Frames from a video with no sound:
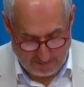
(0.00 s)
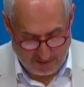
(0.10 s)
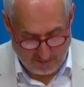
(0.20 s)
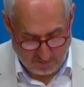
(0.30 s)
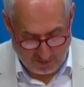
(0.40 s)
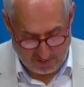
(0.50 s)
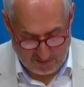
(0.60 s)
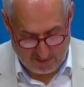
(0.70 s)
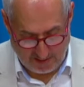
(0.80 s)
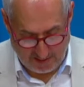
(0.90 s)
by
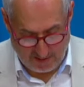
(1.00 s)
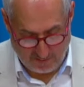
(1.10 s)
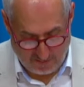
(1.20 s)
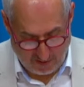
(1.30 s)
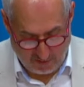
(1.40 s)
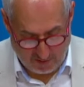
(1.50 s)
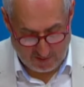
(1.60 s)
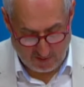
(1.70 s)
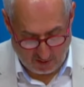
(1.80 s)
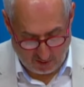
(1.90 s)
floods in
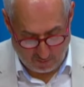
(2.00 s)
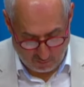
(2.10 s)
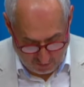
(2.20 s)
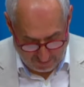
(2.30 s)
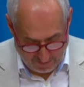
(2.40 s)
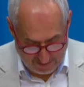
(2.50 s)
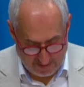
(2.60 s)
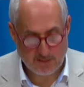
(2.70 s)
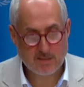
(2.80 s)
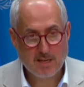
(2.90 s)
various
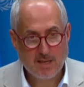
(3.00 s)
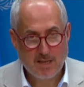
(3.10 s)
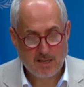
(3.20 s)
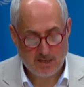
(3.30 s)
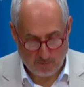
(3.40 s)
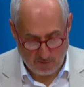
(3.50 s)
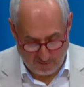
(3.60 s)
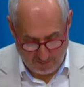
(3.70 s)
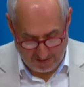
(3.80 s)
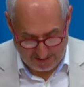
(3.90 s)
provinces, and
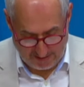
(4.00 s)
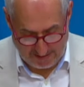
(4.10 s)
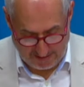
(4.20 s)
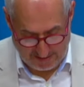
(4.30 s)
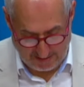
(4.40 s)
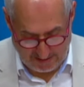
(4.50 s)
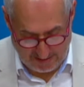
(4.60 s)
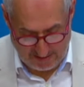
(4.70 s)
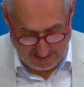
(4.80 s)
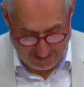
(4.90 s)
WFP is assessing
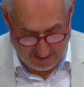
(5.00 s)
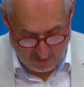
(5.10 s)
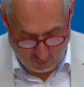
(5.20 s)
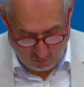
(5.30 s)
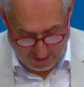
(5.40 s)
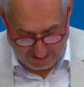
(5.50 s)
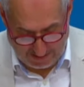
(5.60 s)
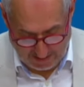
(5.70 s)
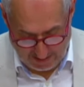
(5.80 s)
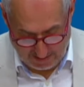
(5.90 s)
needs in
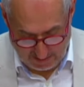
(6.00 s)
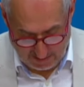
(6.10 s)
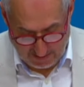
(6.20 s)
Rakhine.